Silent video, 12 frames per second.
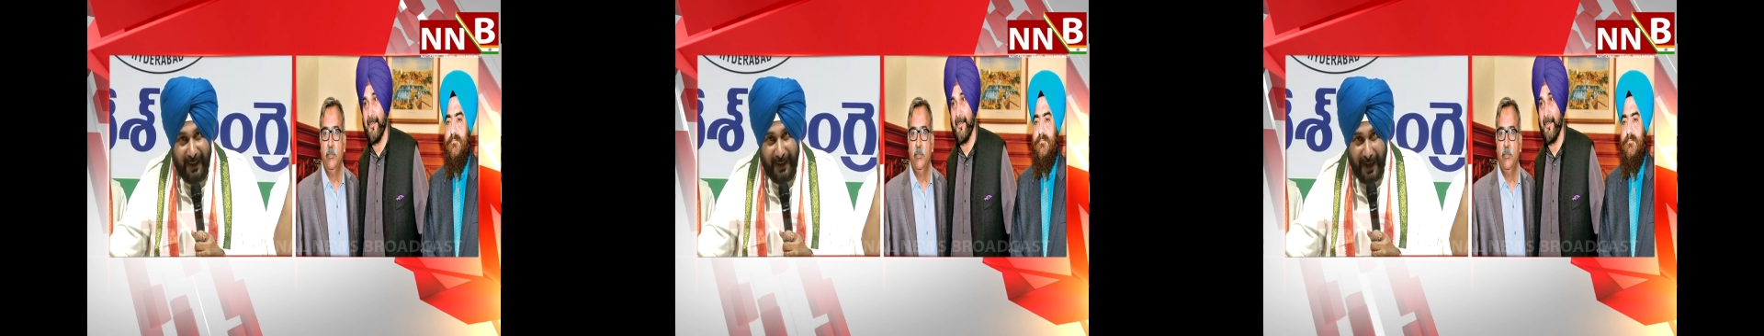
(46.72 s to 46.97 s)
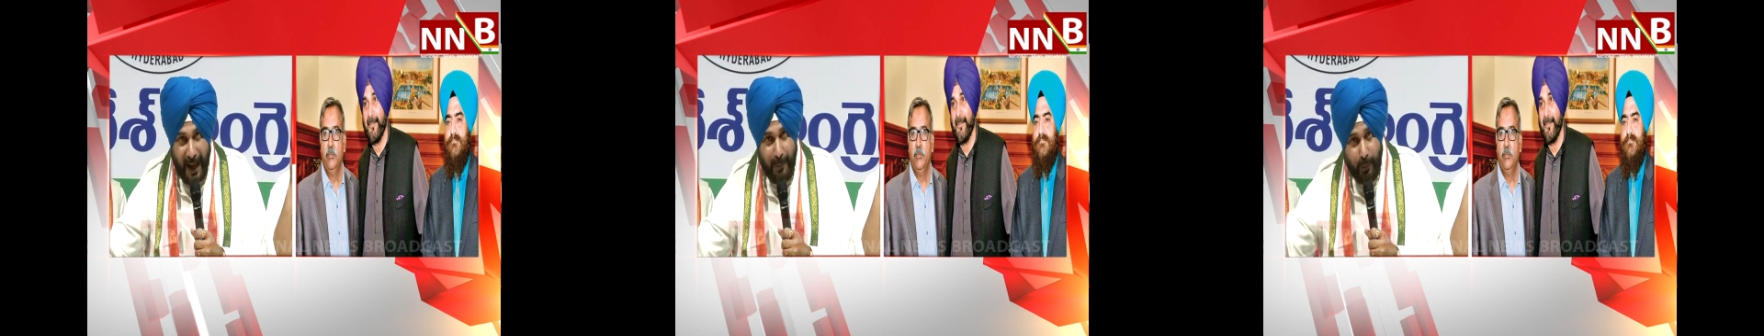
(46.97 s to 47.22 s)

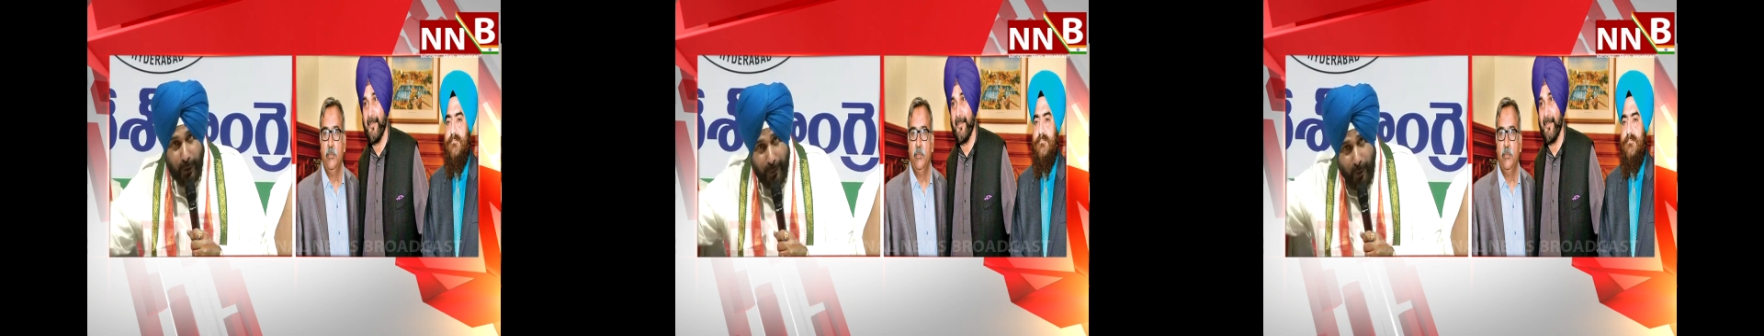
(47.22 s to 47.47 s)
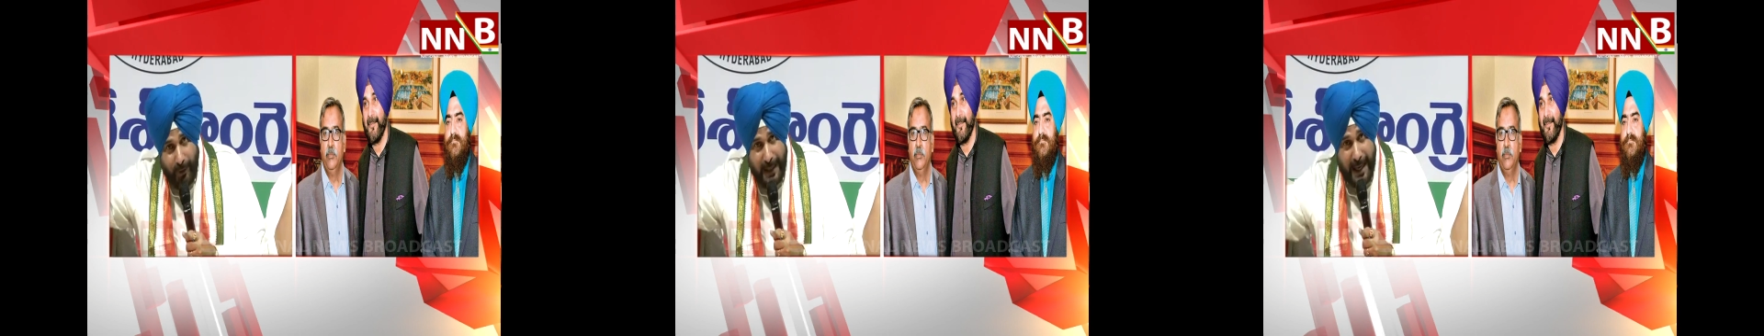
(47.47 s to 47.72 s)
Did I put
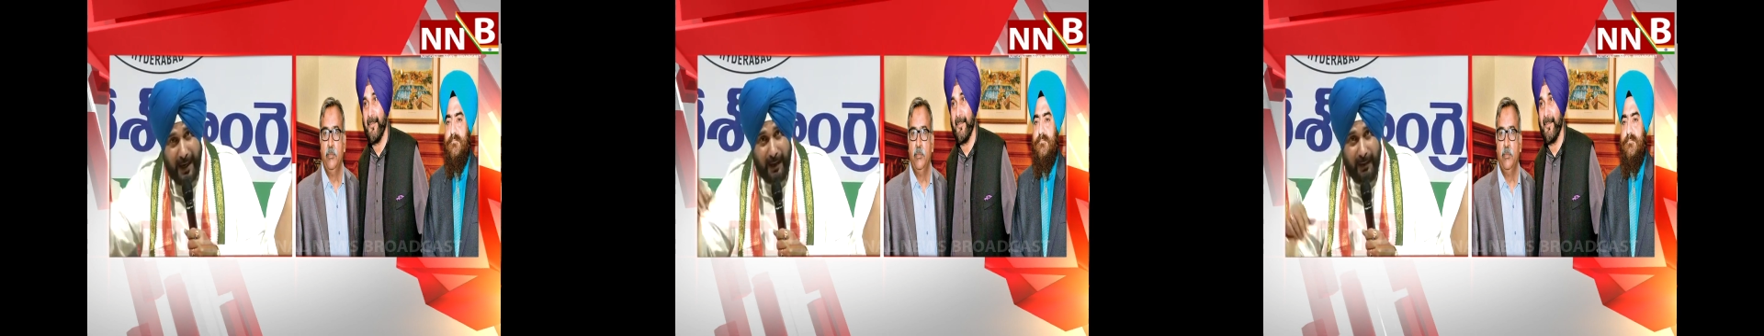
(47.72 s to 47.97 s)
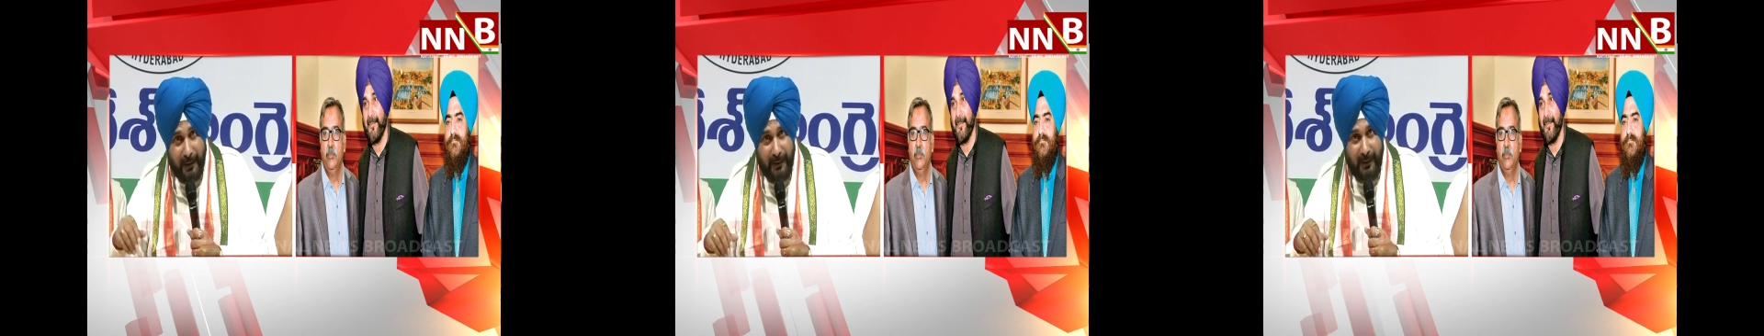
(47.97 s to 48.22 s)
him over there?
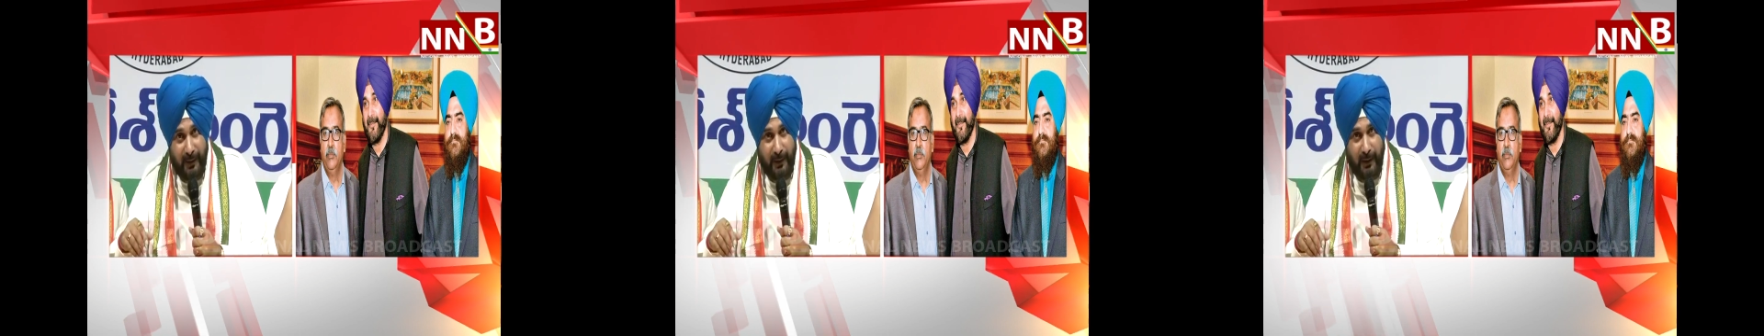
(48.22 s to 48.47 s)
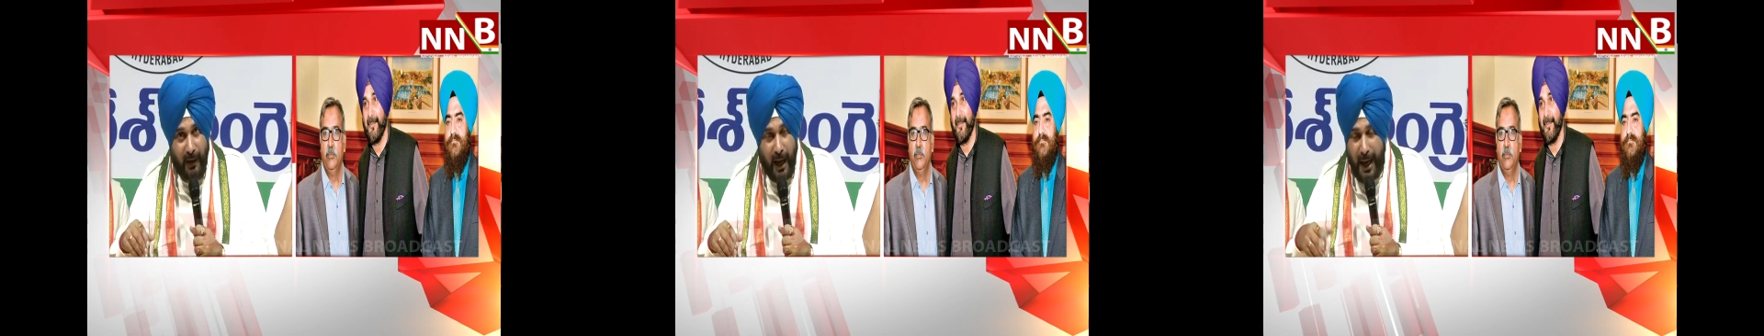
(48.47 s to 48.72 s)

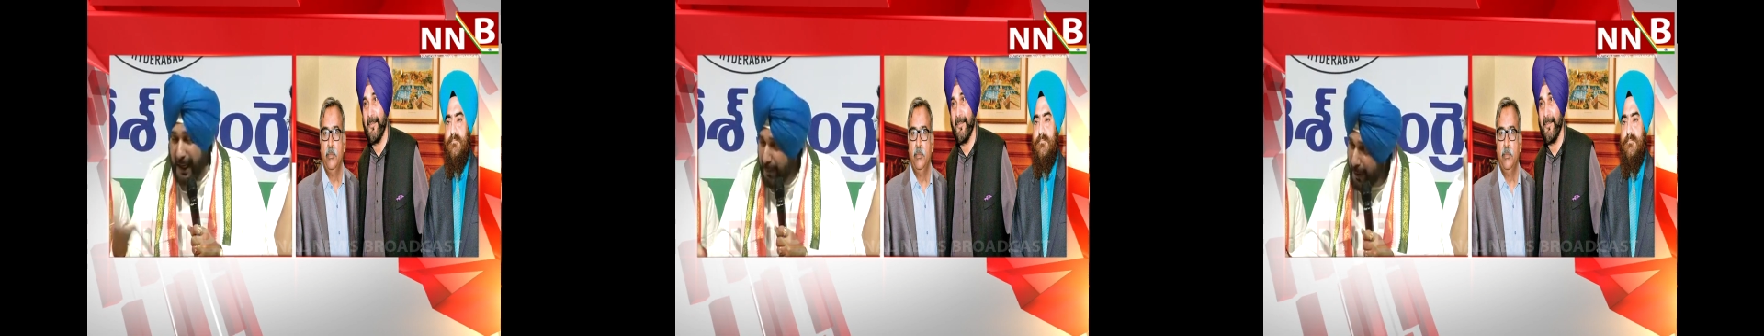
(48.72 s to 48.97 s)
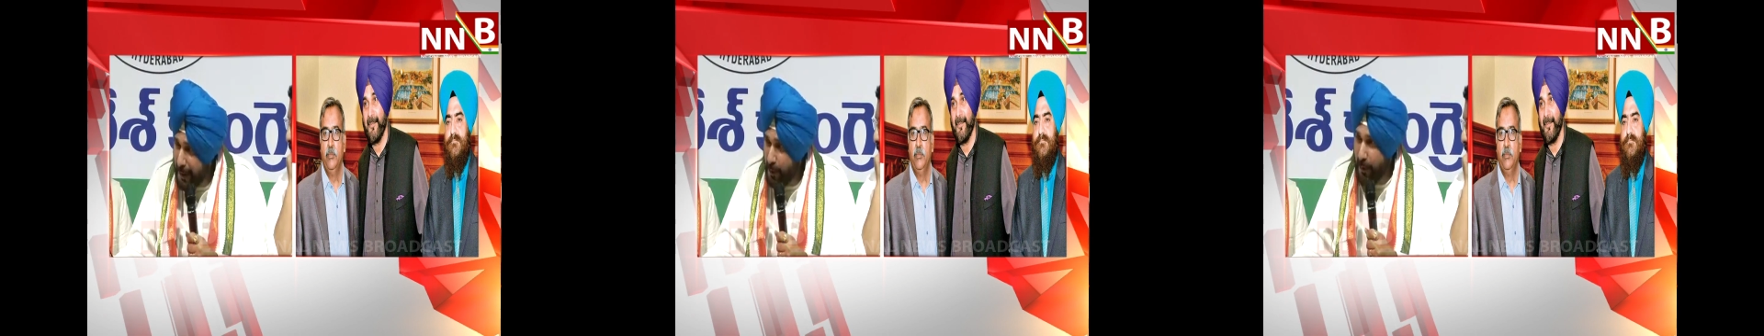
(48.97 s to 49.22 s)

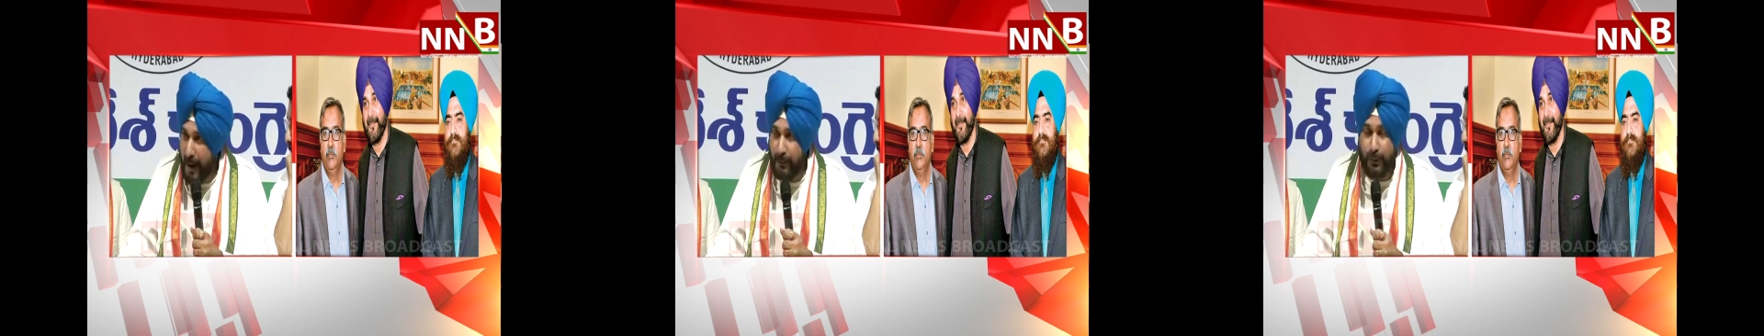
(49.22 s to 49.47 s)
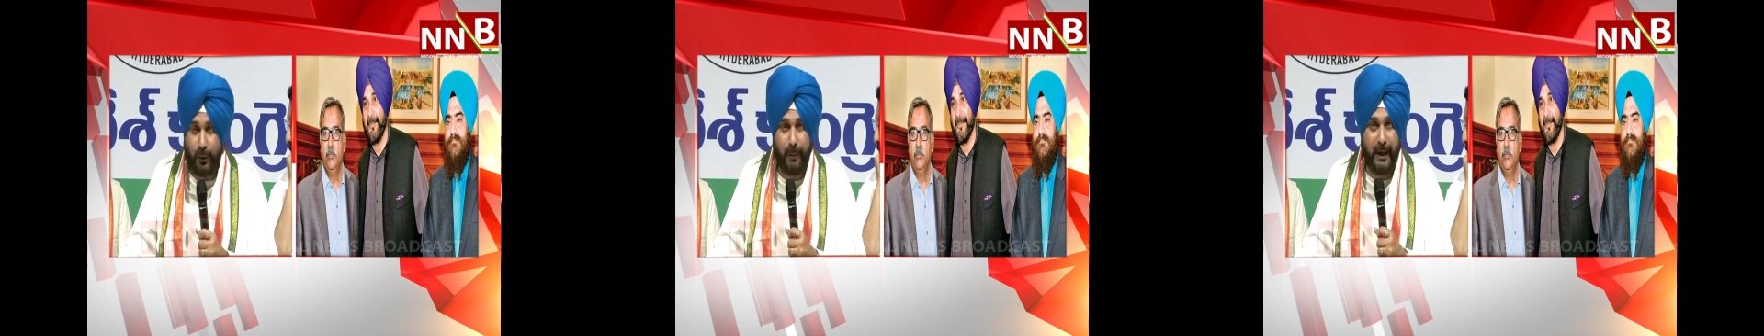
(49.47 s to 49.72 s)
Anybody who
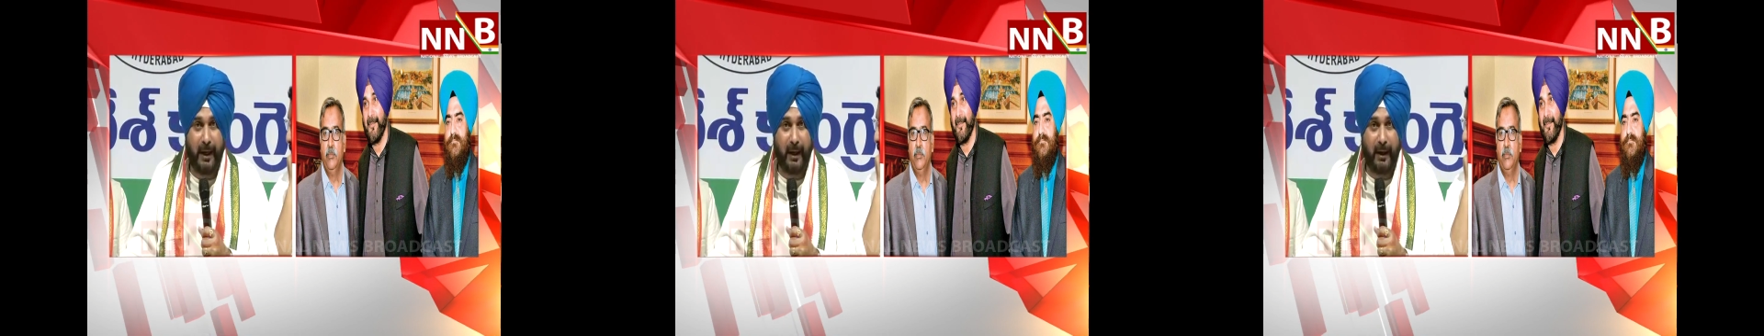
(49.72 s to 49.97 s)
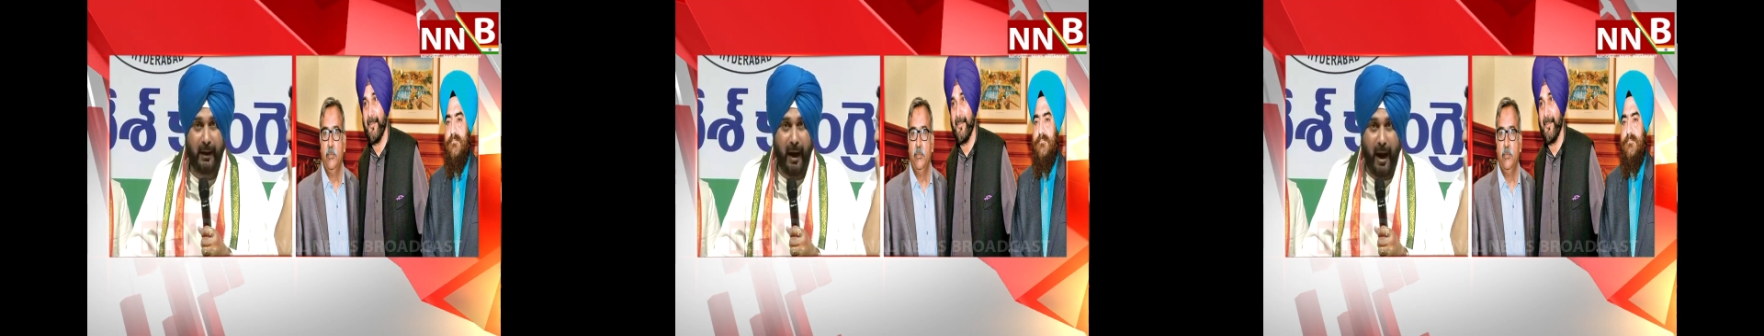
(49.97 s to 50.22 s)
comes to
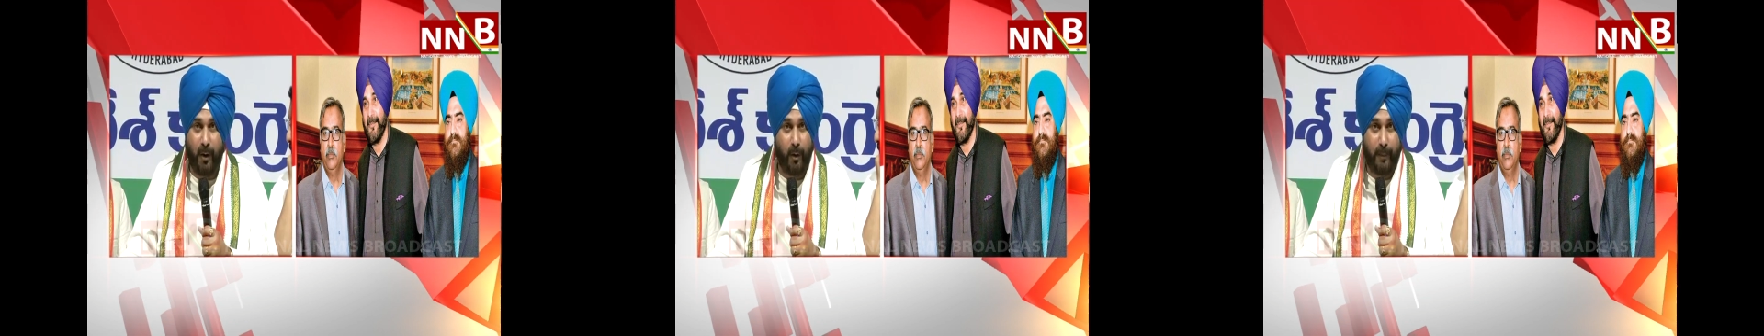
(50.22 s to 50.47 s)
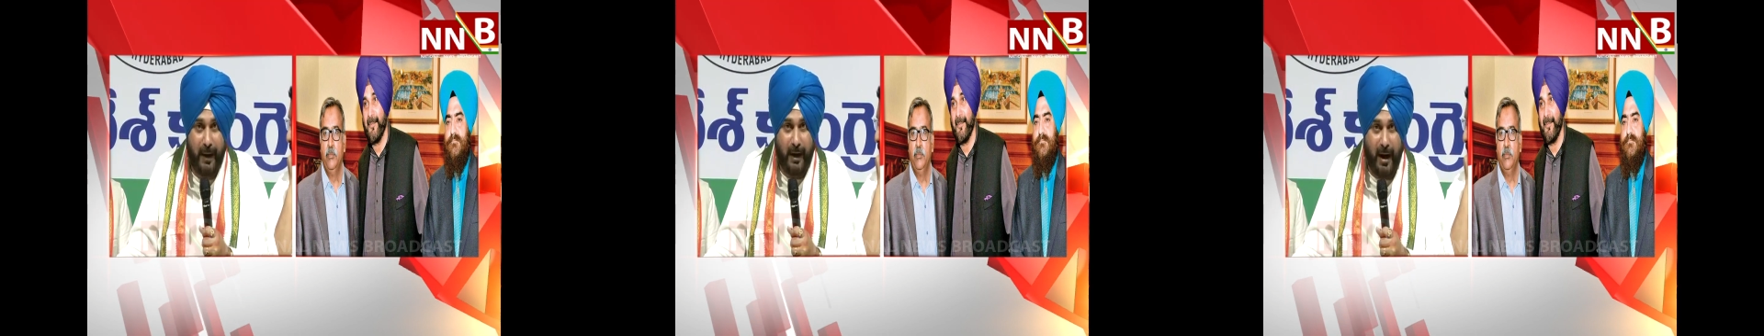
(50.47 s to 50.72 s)
me, I
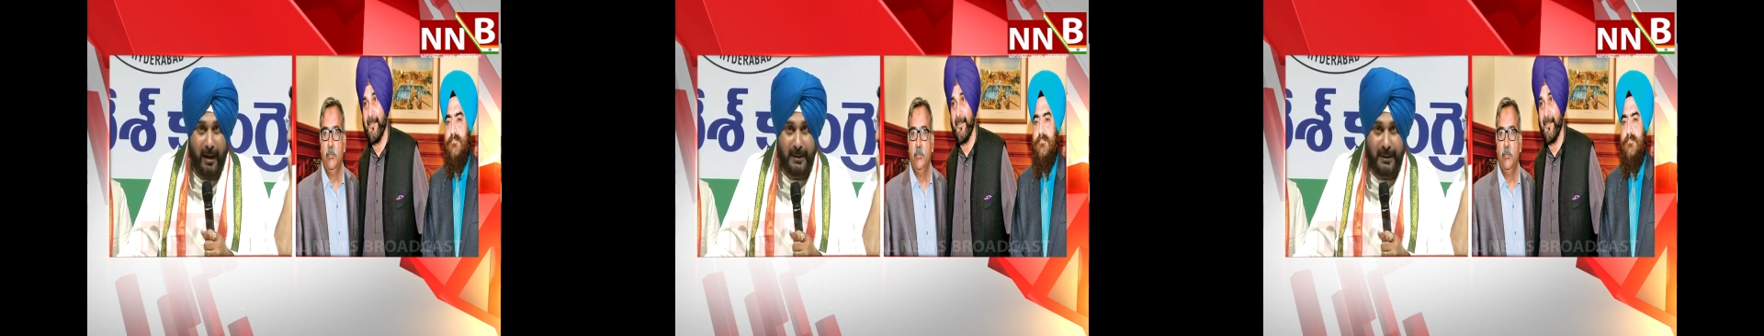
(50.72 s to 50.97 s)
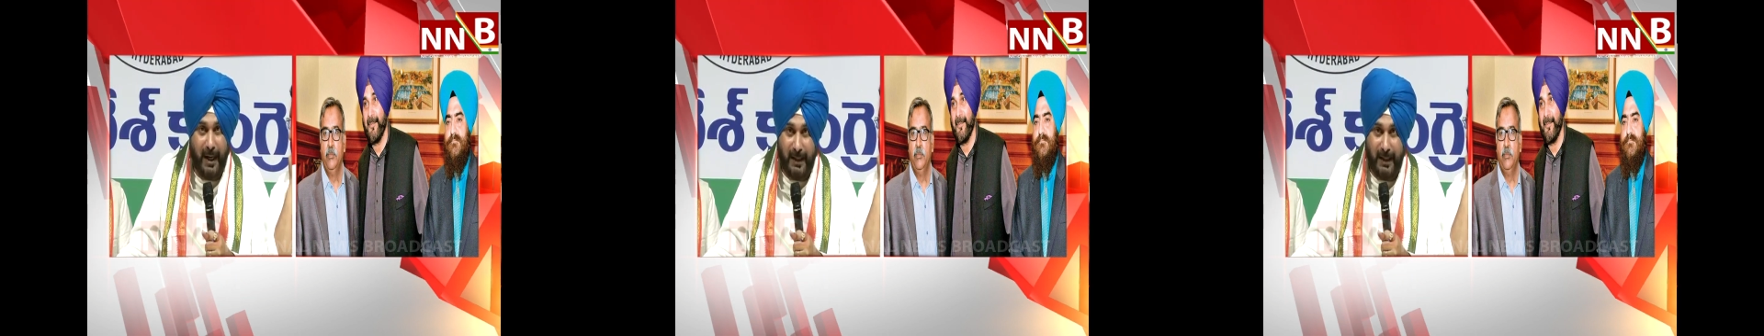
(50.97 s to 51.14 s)
don't break hearts.